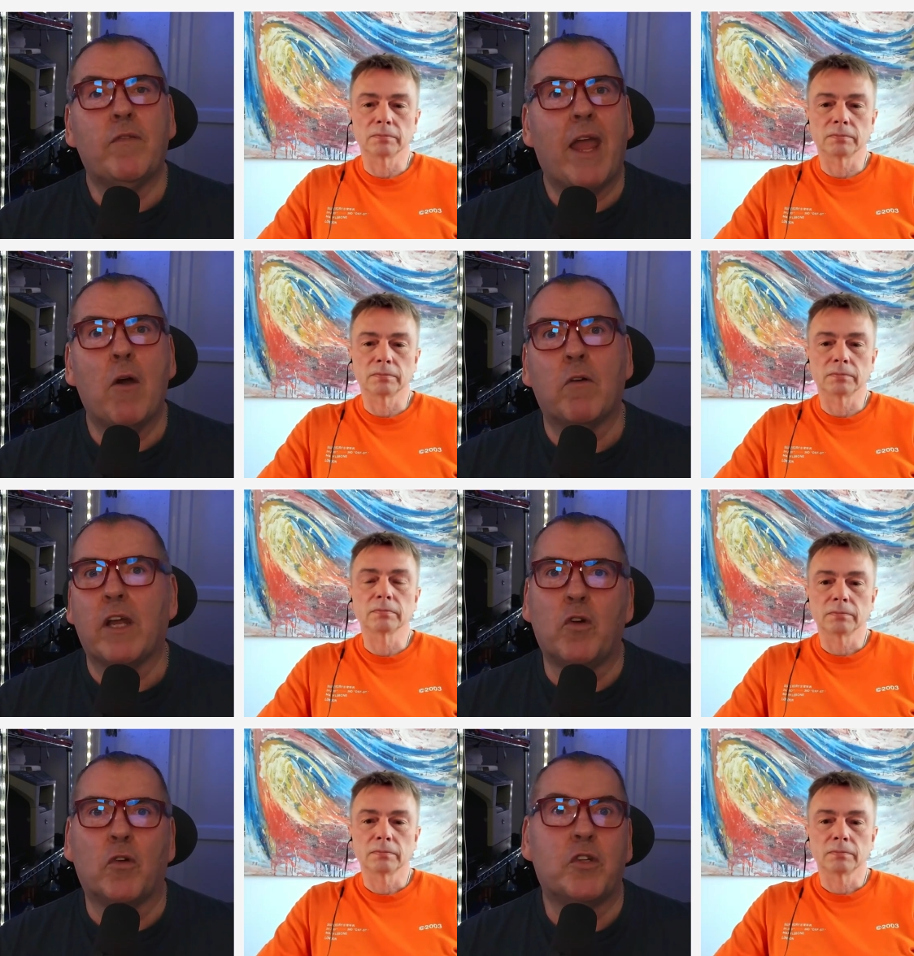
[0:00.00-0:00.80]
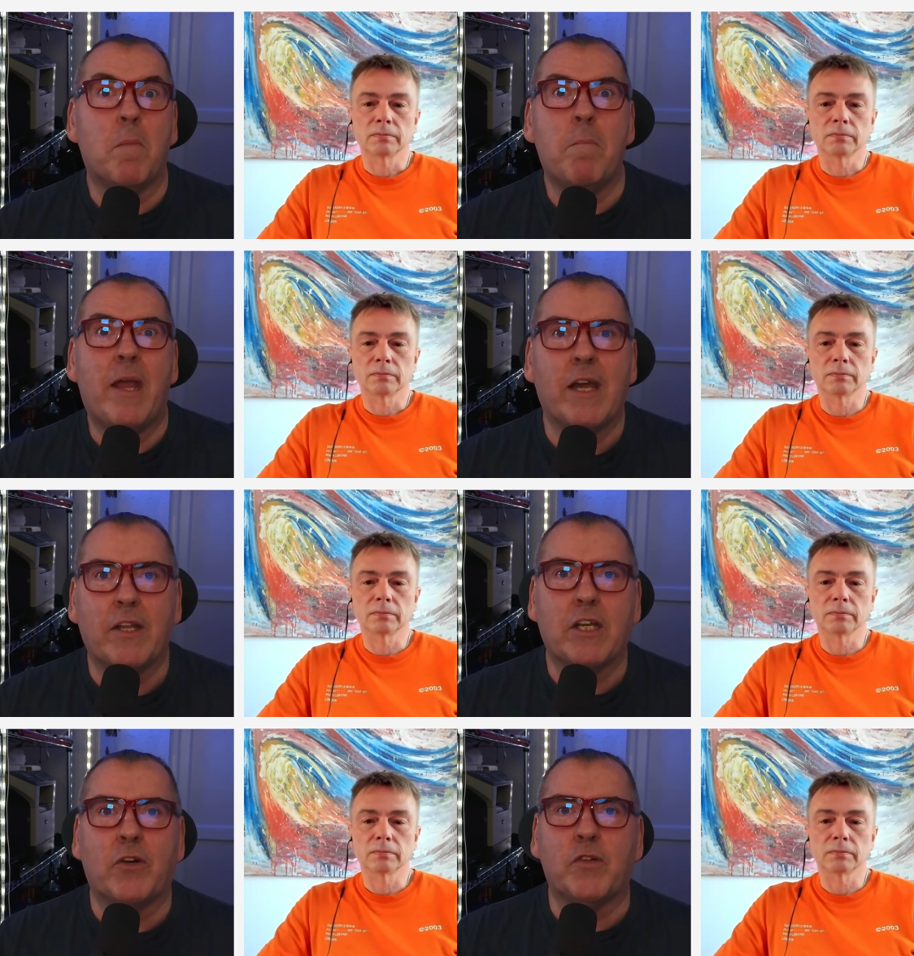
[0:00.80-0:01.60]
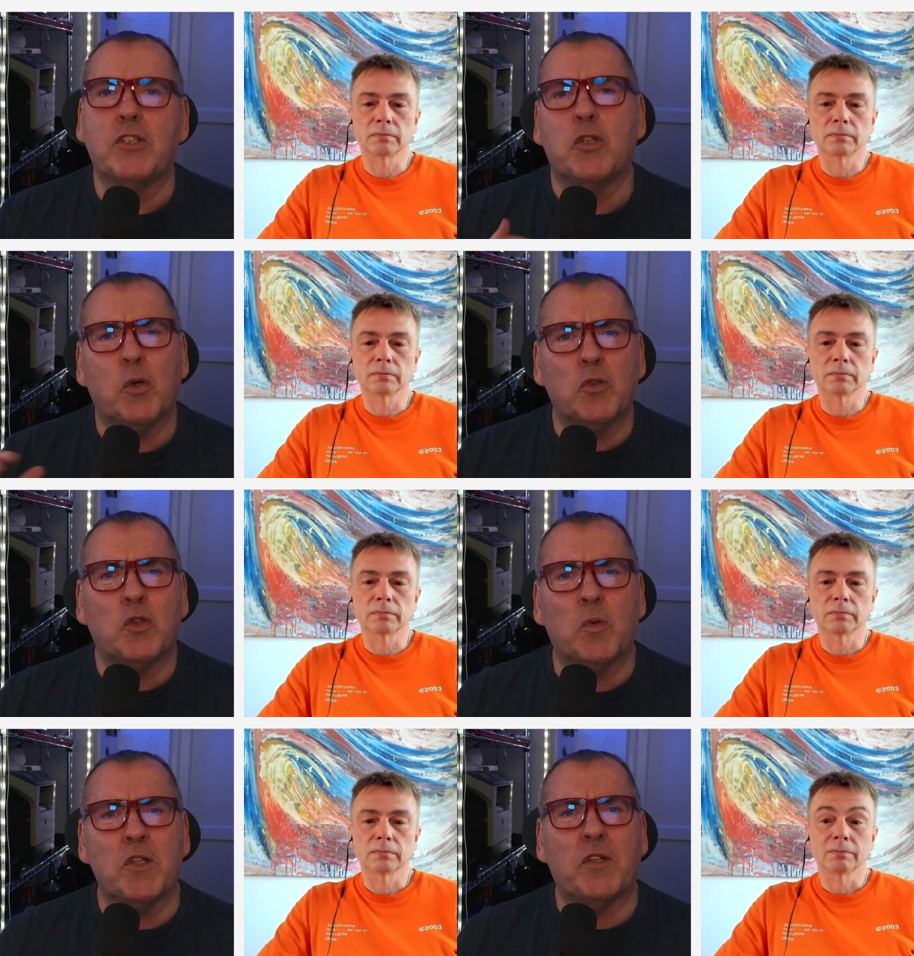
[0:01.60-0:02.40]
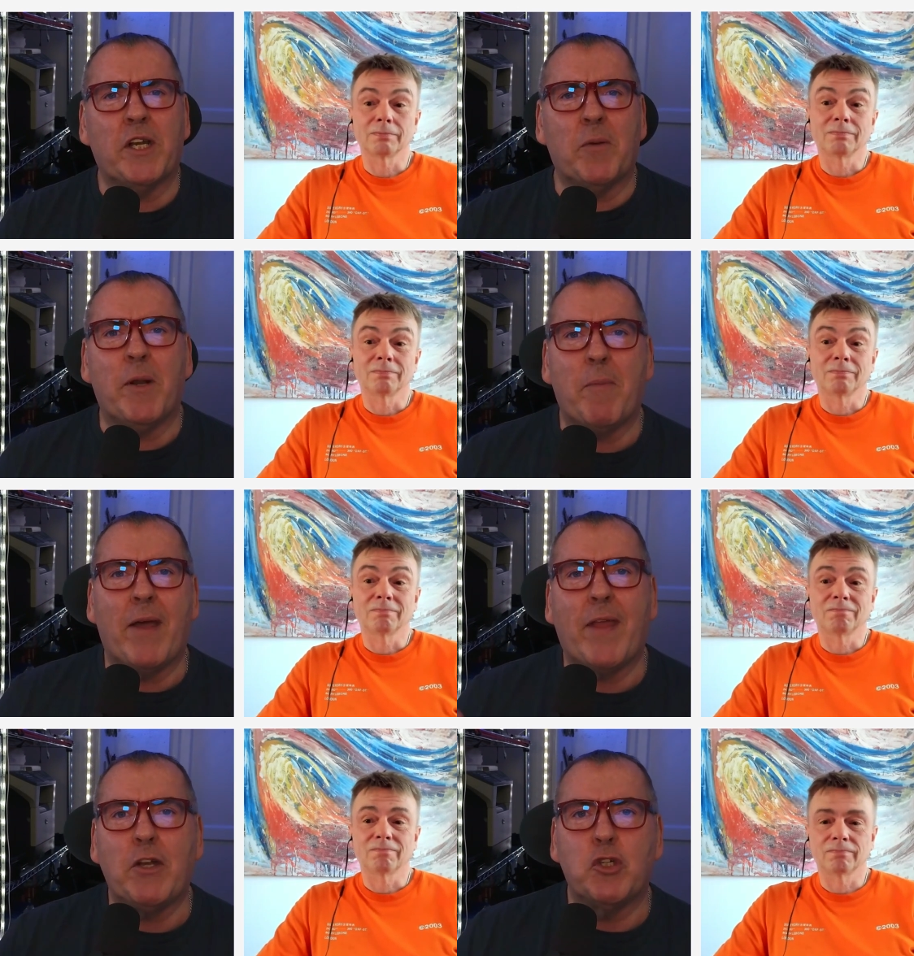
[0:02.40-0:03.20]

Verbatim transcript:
Speaker 1: You've now moved on to many countries. Talk, talk to us a little bit about